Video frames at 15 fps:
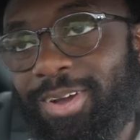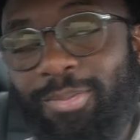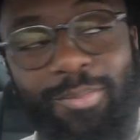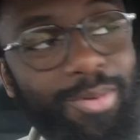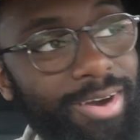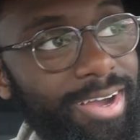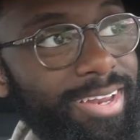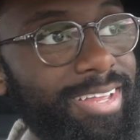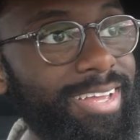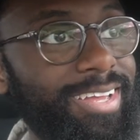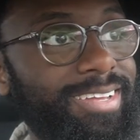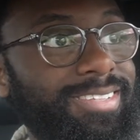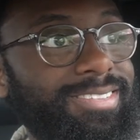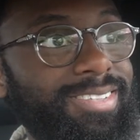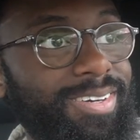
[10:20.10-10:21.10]
What
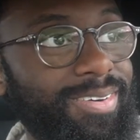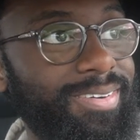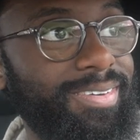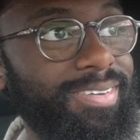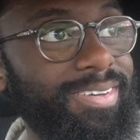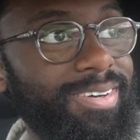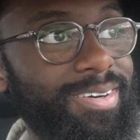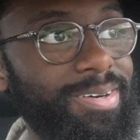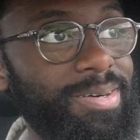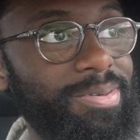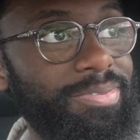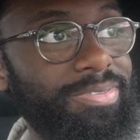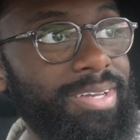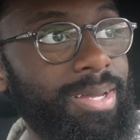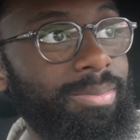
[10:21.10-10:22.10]
is going
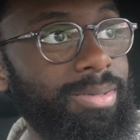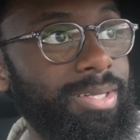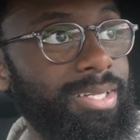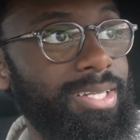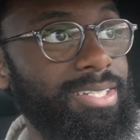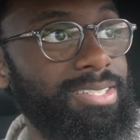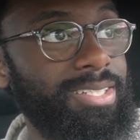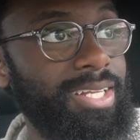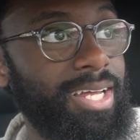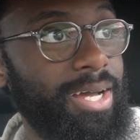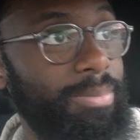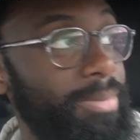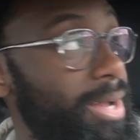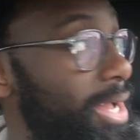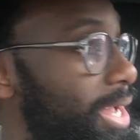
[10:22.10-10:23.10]
on, family? Listen,
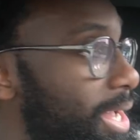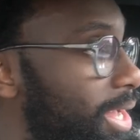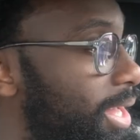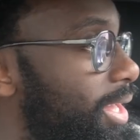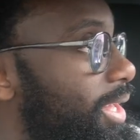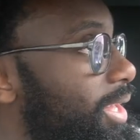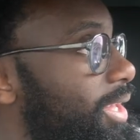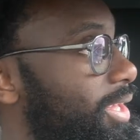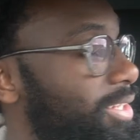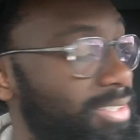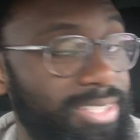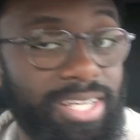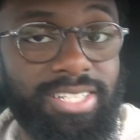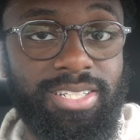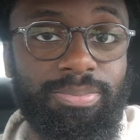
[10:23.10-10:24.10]
I'm at
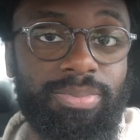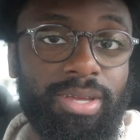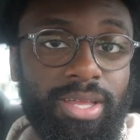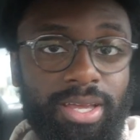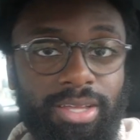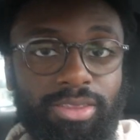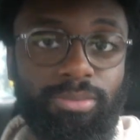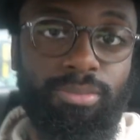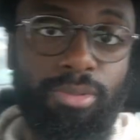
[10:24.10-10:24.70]
JC Penney at the